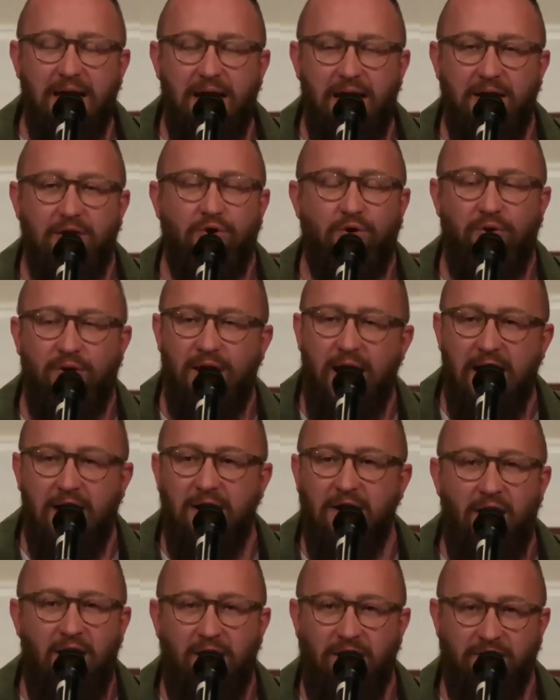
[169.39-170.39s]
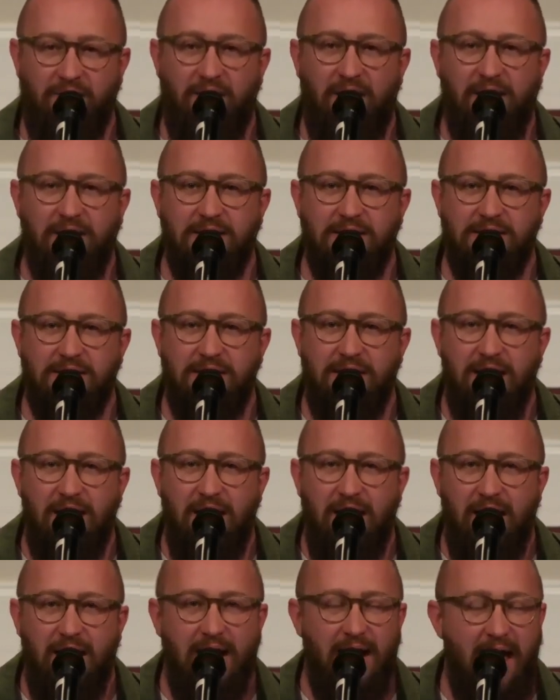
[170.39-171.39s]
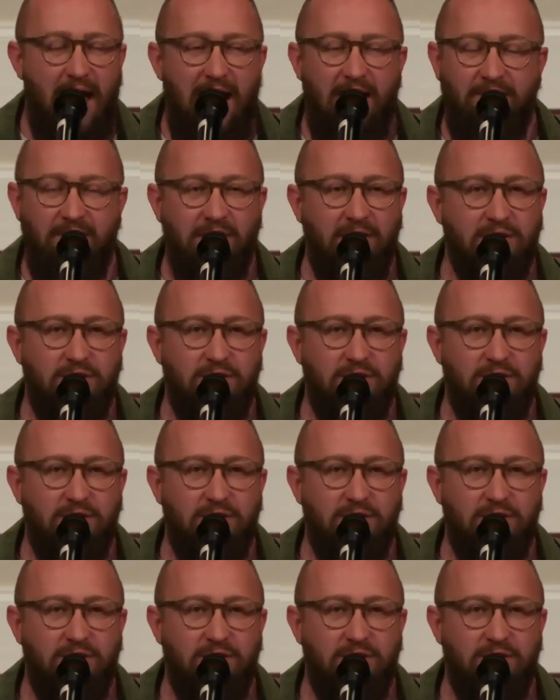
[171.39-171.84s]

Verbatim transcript: in creating all of us and having